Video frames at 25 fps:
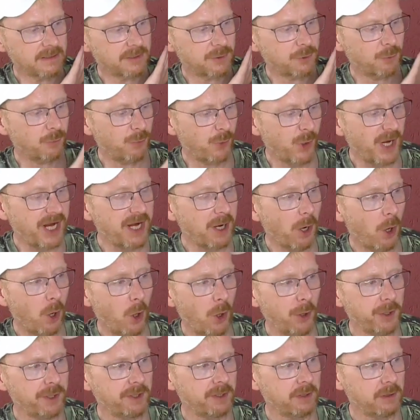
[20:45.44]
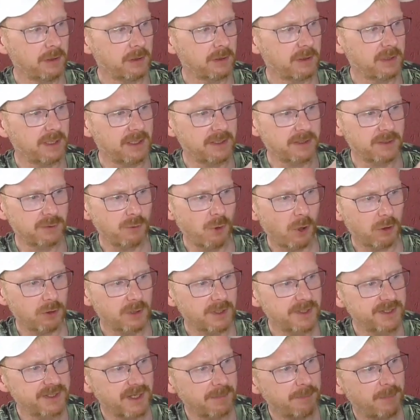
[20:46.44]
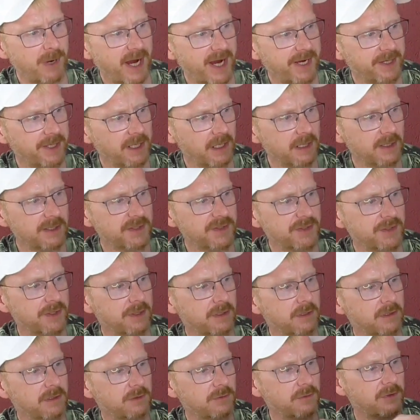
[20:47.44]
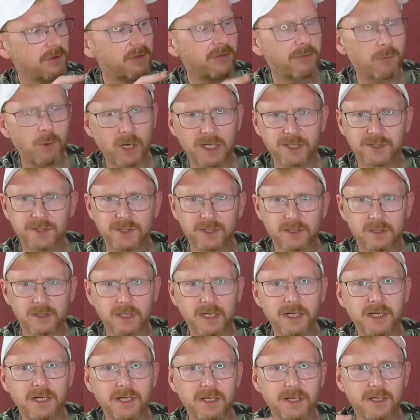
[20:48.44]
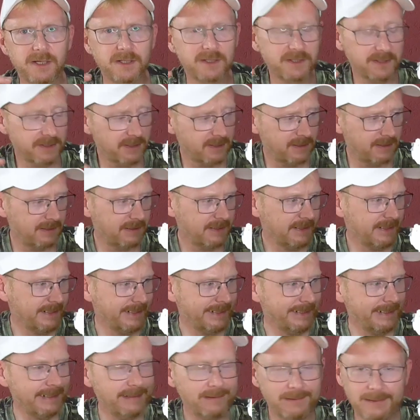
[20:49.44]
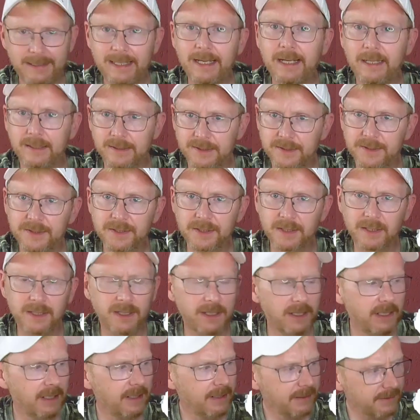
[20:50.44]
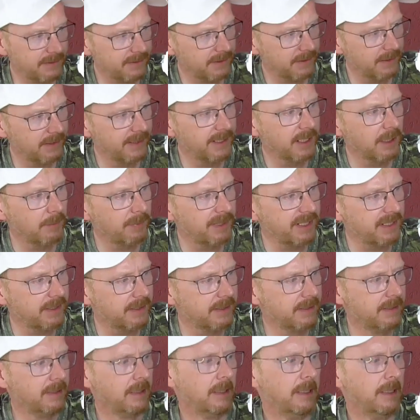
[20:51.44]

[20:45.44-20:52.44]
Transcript: to bring on these rockets and panels to the thruster is, yes, it's a little bit